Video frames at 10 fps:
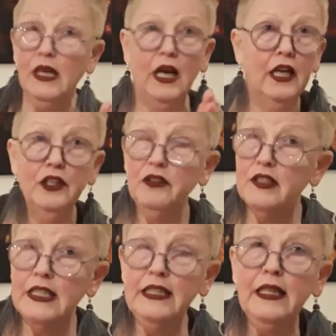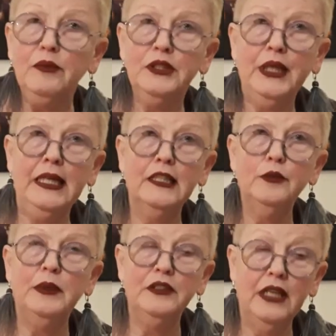I don't see that with your
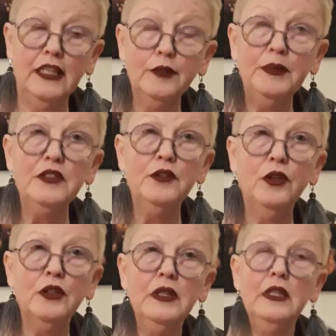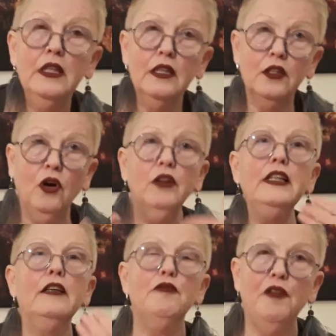husband. Your husband's not gone
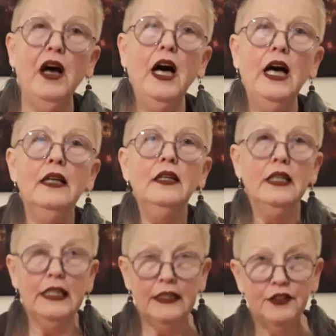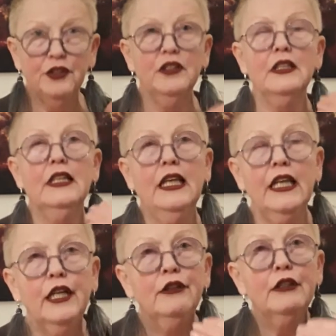that far into
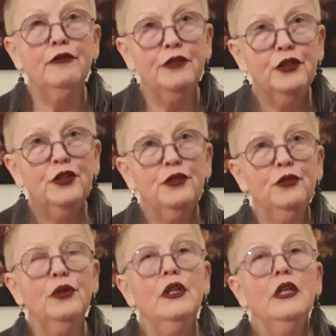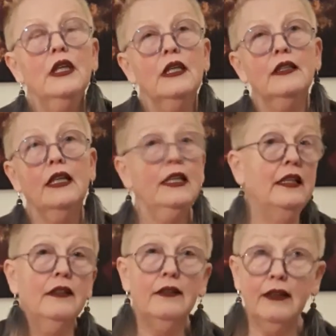caring for you that
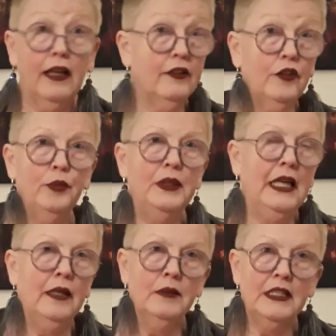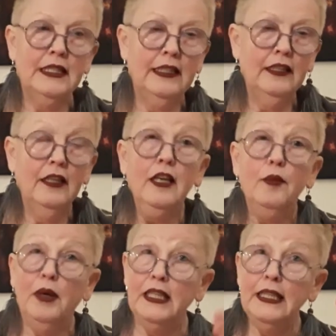he starts to become sick.
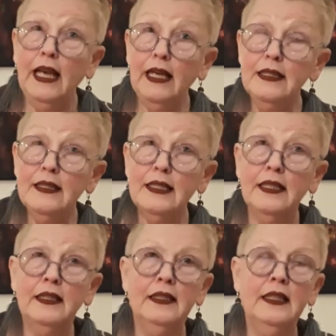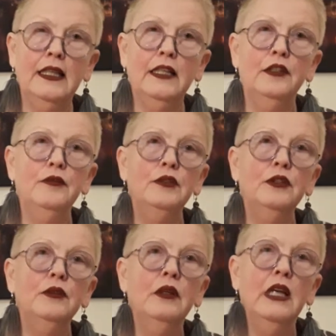But he has taken care of
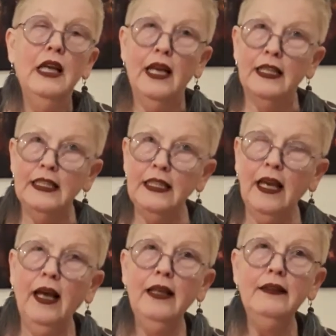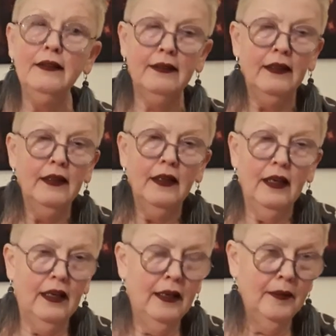you, and he has
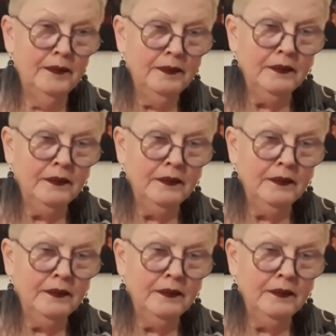made